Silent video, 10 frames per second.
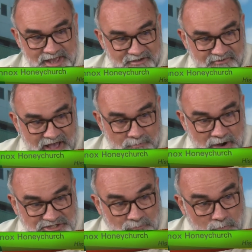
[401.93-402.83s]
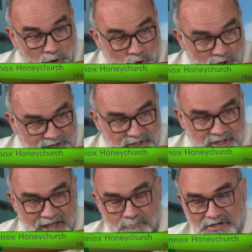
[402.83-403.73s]
have a much broader
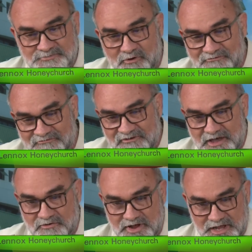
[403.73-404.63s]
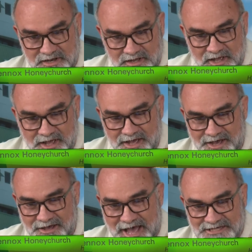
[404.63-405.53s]
and much more varied
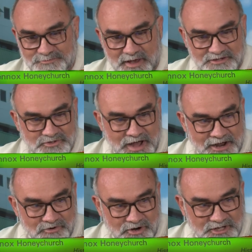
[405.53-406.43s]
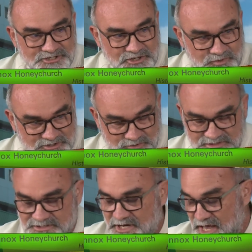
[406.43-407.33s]
aspect to agriculture, which was